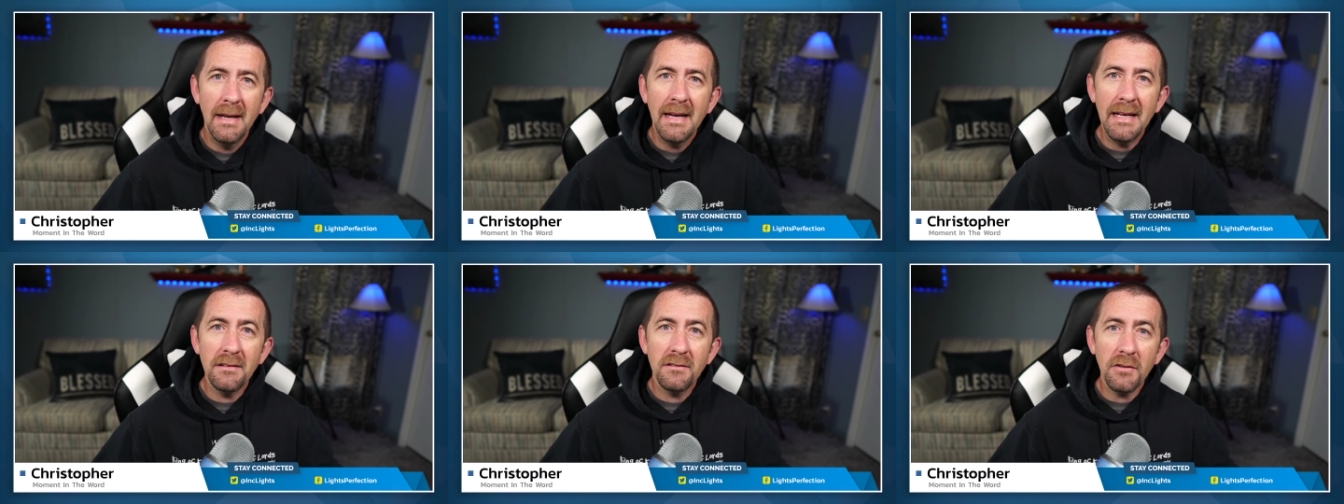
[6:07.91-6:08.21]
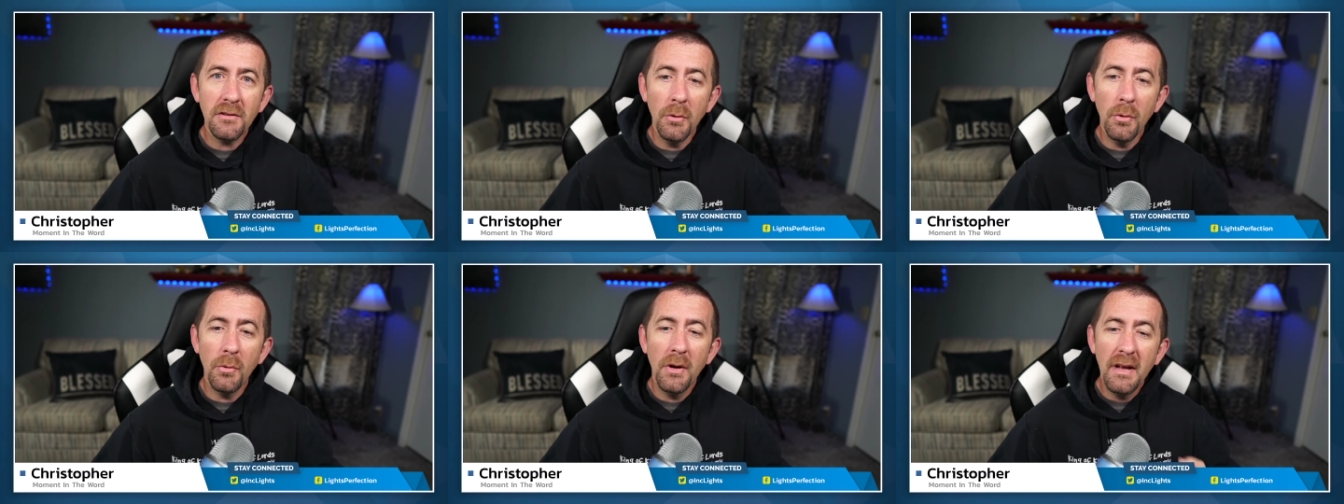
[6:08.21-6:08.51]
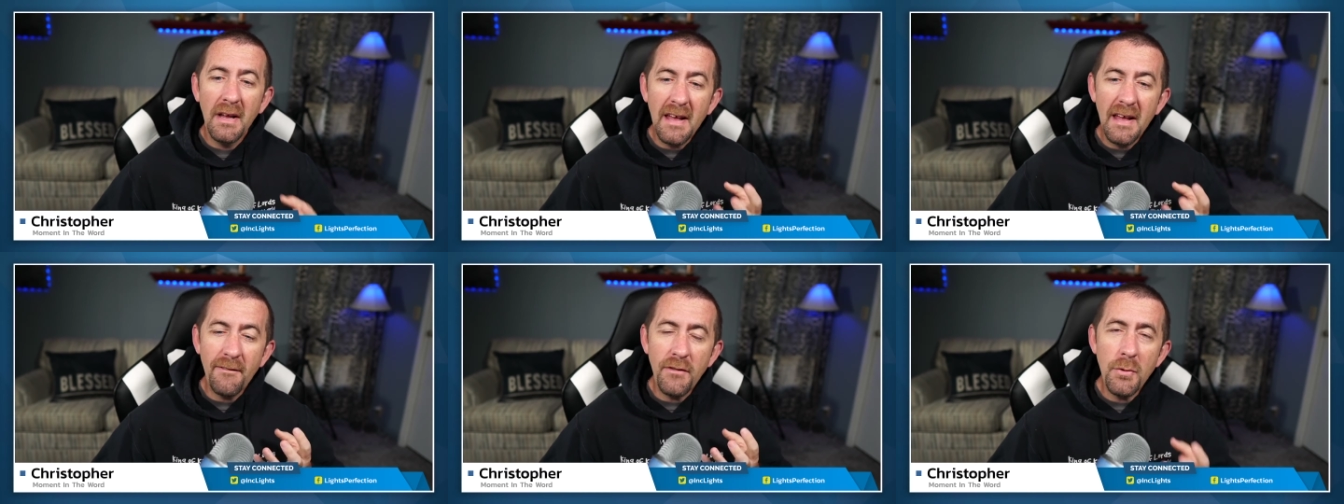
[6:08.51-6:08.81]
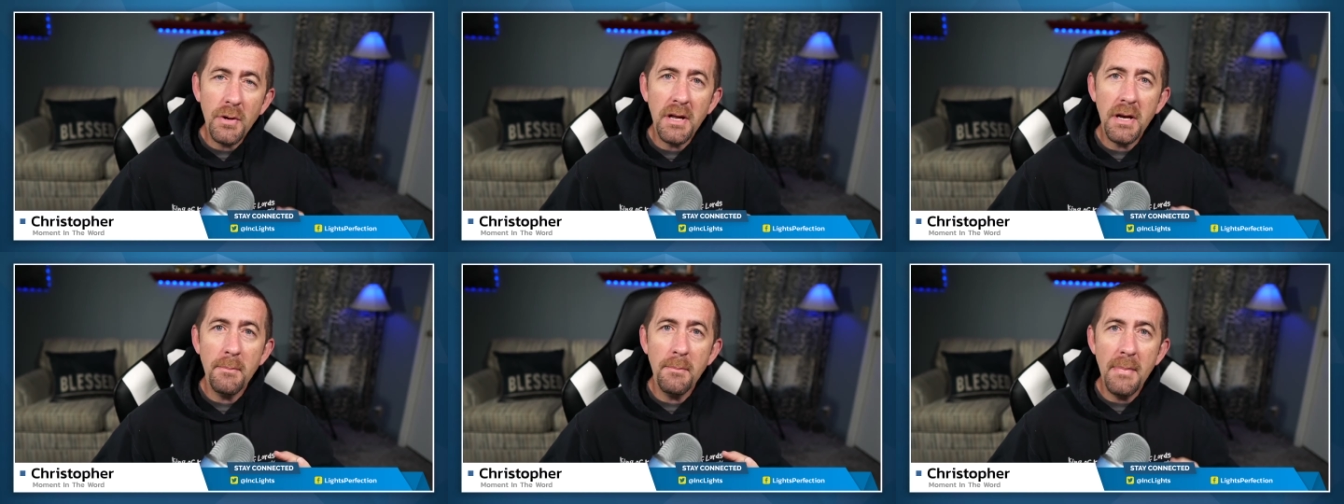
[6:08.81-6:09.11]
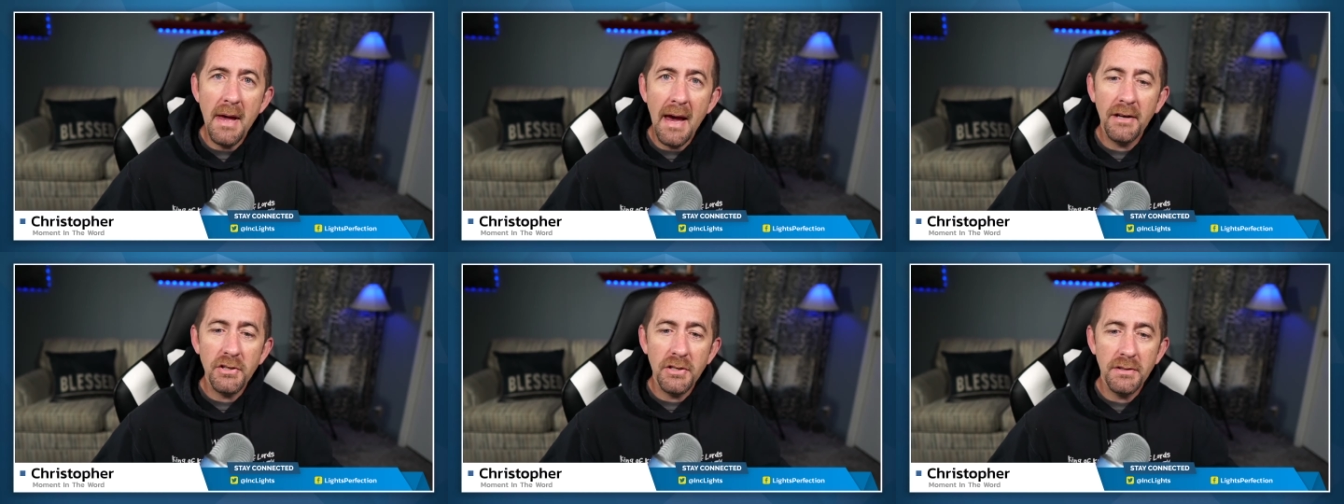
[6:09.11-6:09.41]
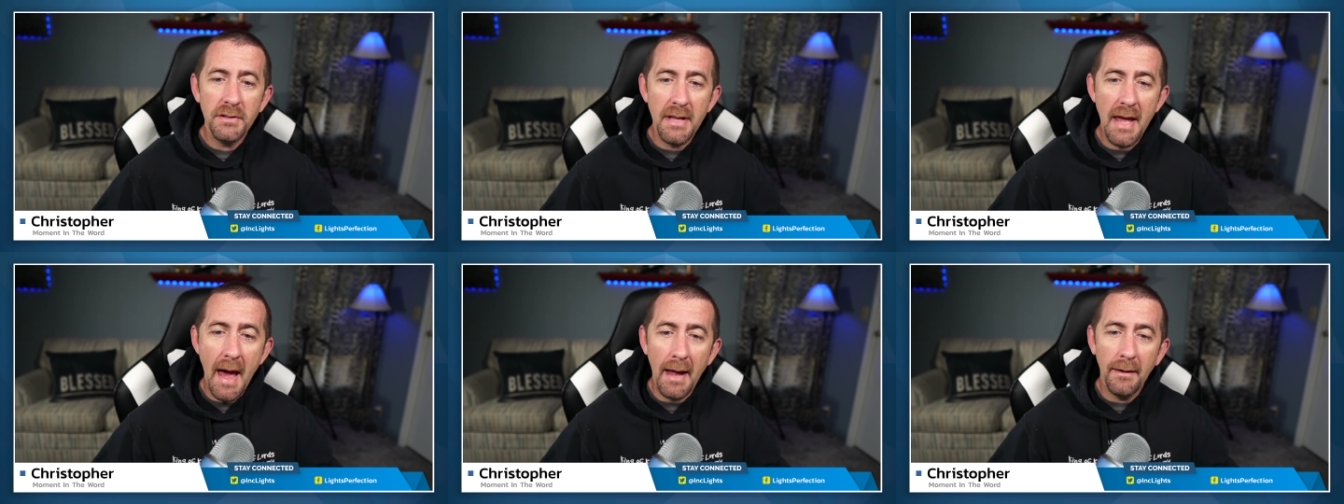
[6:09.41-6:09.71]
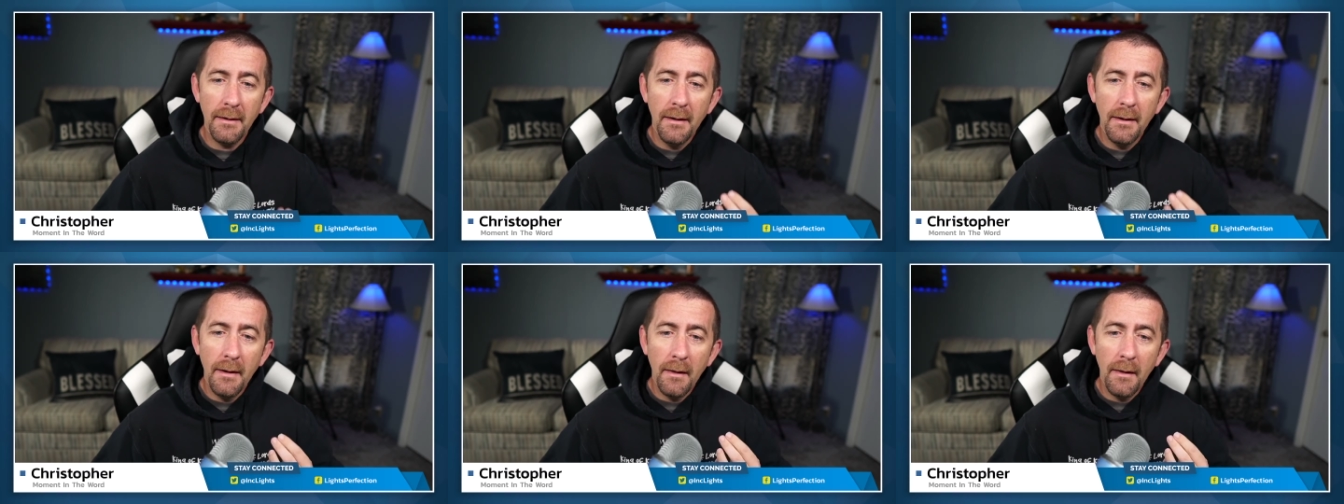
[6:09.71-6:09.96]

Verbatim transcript: And so, if you can imagine that